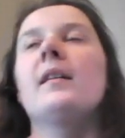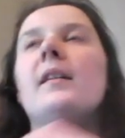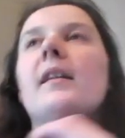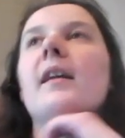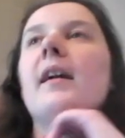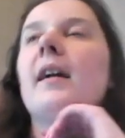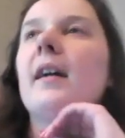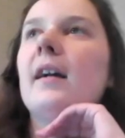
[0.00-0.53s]

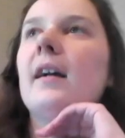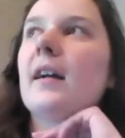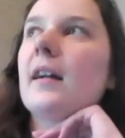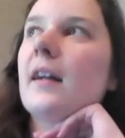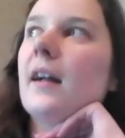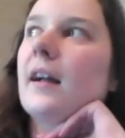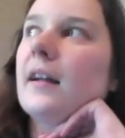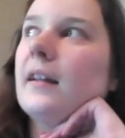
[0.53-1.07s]
Yeah,
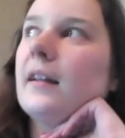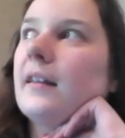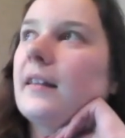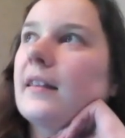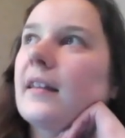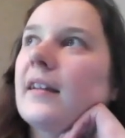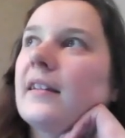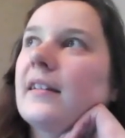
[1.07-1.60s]

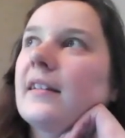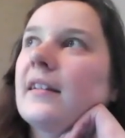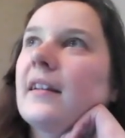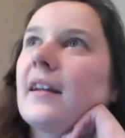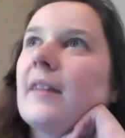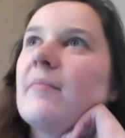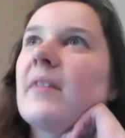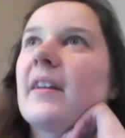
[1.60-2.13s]

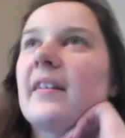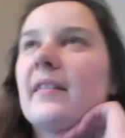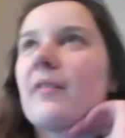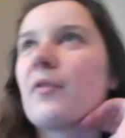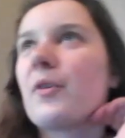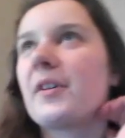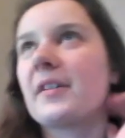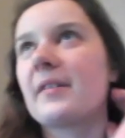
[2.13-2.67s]
I mean, and of
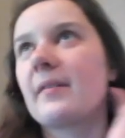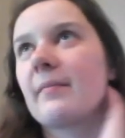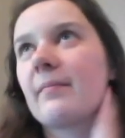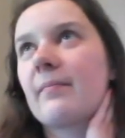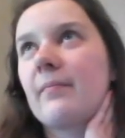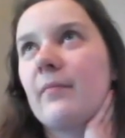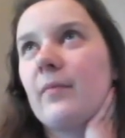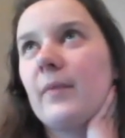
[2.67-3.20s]
course
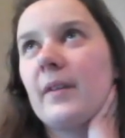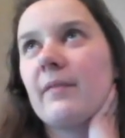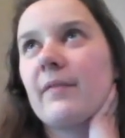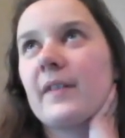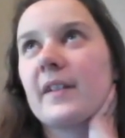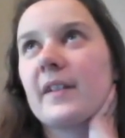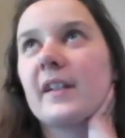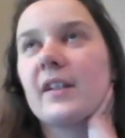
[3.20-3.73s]
we
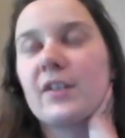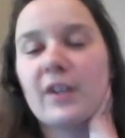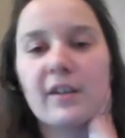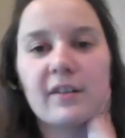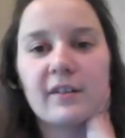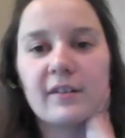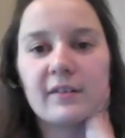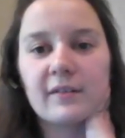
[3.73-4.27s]
visit each
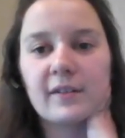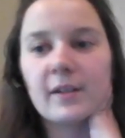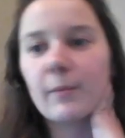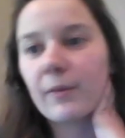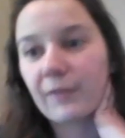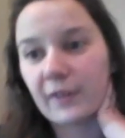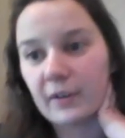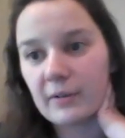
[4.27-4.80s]
other
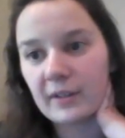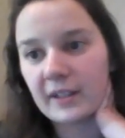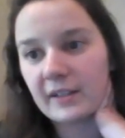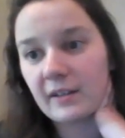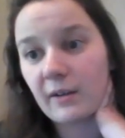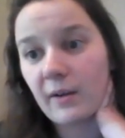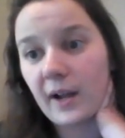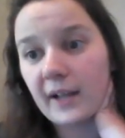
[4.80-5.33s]
somewhat frequently,
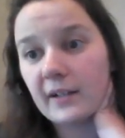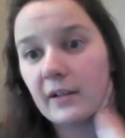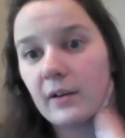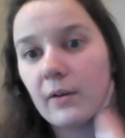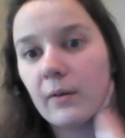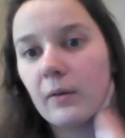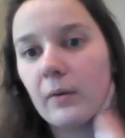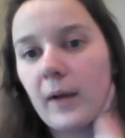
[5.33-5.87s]
so I
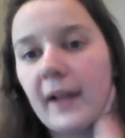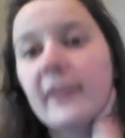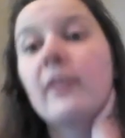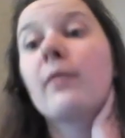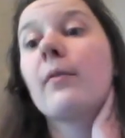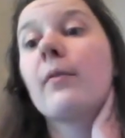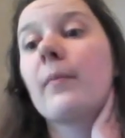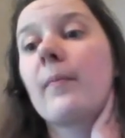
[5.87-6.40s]
know
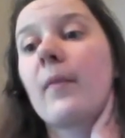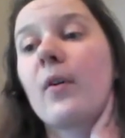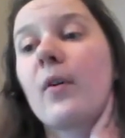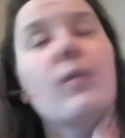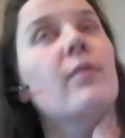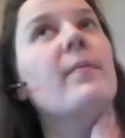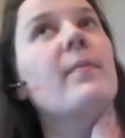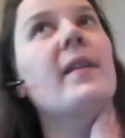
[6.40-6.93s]

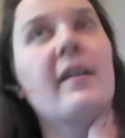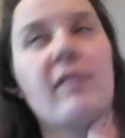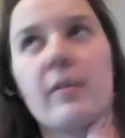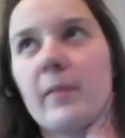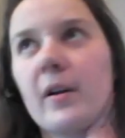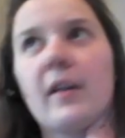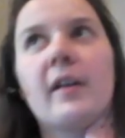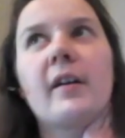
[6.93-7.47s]
who many of them
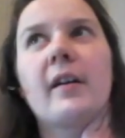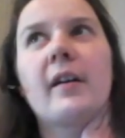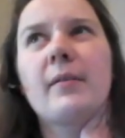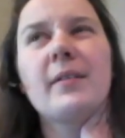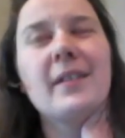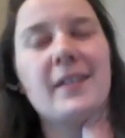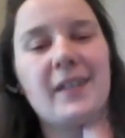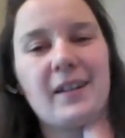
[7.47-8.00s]
are. I
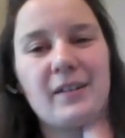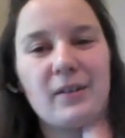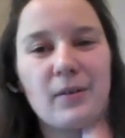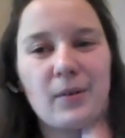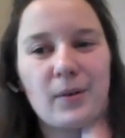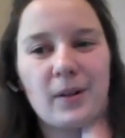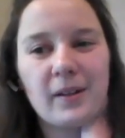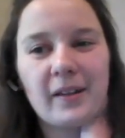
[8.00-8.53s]
wouldn't say I
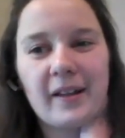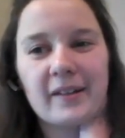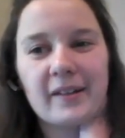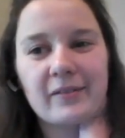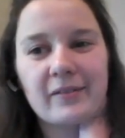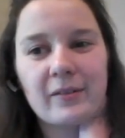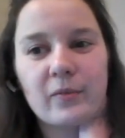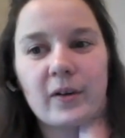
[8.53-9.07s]
know a lot
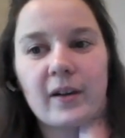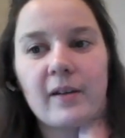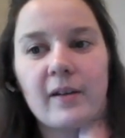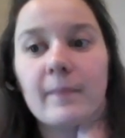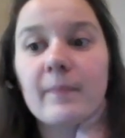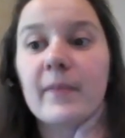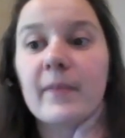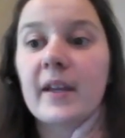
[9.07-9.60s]
of them
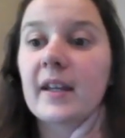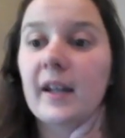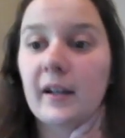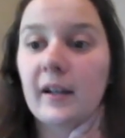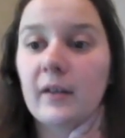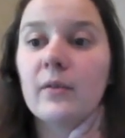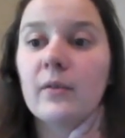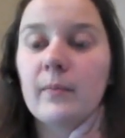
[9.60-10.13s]
well, but I
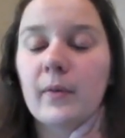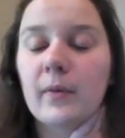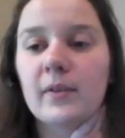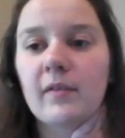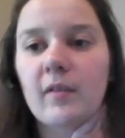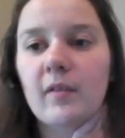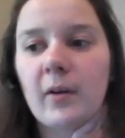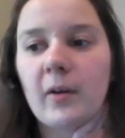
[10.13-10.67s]
know who most
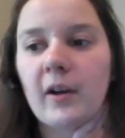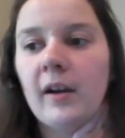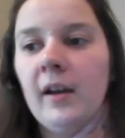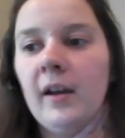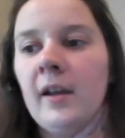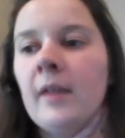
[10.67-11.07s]
of them are.